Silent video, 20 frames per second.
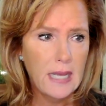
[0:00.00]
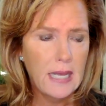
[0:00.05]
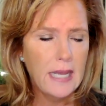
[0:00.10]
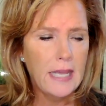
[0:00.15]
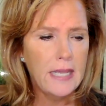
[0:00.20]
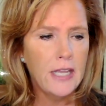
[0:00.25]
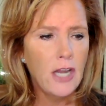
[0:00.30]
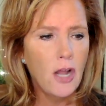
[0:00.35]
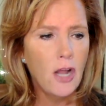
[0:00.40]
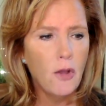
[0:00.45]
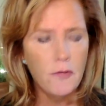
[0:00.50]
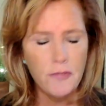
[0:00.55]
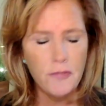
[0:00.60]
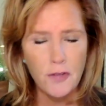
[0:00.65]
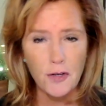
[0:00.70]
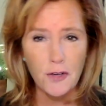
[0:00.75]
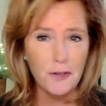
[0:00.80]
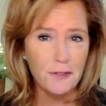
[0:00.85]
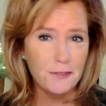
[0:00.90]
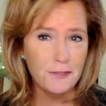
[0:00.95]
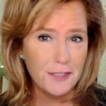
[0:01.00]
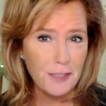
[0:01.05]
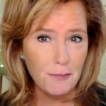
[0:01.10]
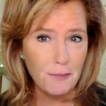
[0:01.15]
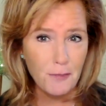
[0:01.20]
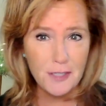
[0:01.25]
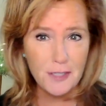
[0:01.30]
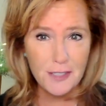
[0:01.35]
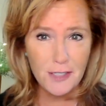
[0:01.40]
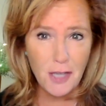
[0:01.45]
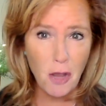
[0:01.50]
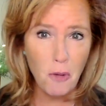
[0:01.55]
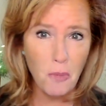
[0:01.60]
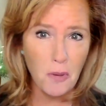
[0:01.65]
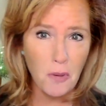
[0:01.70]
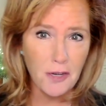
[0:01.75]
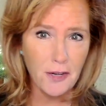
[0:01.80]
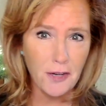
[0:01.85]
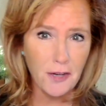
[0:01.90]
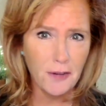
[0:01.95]
You know, if you're someone's
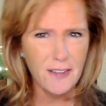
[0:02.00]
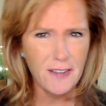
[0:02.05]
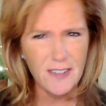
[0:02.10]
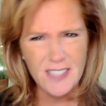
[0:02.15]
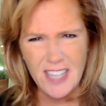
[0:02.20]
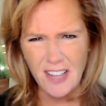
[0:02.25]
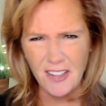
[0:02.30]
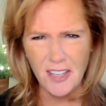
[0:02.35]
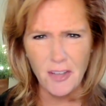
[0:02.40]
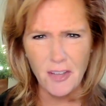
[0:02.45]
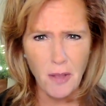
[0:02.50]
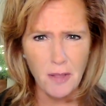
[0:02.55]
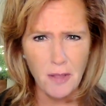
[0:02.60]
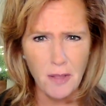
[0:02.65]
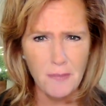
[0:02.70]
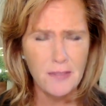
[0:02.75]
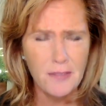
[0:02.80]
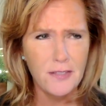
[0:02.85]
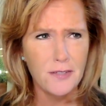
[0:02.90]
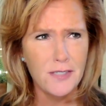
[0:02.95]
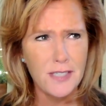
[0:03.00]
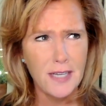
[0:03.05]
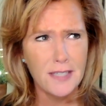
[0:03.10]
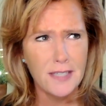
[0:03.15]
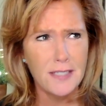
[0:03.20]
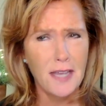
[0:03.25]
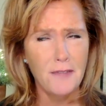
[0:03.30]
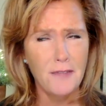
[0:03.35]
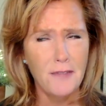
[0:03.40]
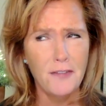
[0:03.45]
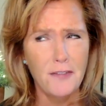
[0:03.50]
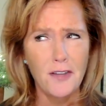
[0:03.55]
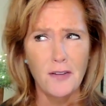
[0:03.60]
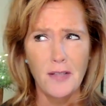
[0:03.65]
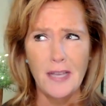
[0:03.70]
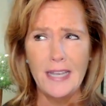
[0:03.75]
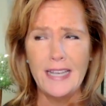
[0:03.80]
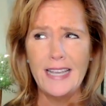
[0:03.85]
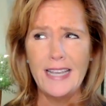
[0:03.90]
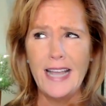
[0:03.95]
coworker and they're telling you all about their sex life, you're
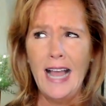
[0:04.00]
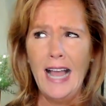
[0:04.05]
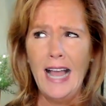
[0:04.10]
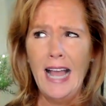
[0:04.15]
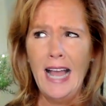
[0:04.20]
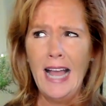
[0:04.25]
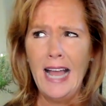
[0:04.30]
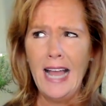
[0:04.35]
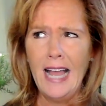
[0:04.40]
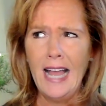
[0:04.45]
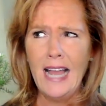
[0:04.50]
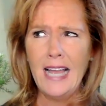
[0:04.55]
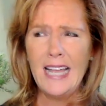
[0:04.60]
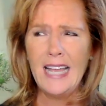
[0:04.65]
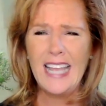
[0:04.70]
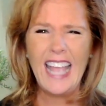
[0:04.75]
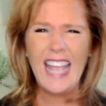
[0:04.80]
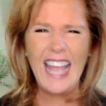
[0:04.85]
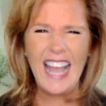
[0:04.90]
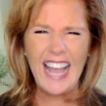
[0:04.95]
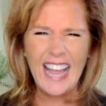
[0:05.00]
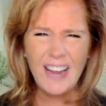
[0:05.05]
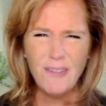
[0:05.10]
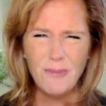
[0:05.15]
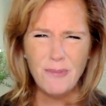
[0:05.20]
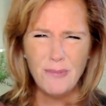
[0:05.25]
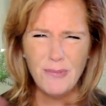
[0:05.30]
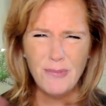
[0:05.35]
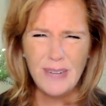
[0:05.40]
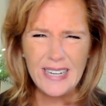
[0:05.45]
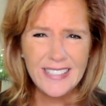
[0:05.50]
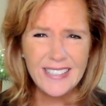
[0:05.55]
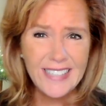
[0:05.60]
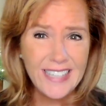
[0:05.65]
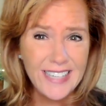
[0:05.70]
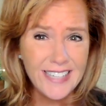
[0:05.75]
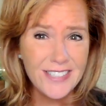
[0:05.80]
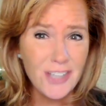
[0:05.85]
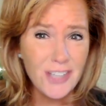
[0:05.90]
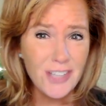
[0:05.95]
like, I
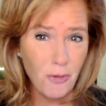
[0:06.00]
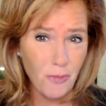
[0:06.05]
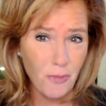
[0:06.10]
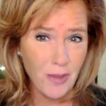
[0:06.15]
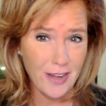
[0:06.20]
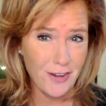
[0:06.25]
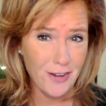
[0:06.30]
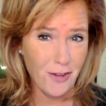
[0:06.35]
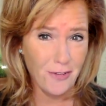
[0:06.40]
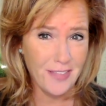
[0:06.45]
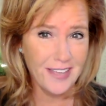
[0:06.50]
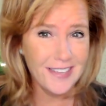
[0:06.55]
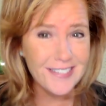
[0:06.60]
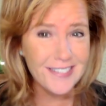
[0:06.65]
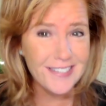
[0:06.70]
really don't want to know.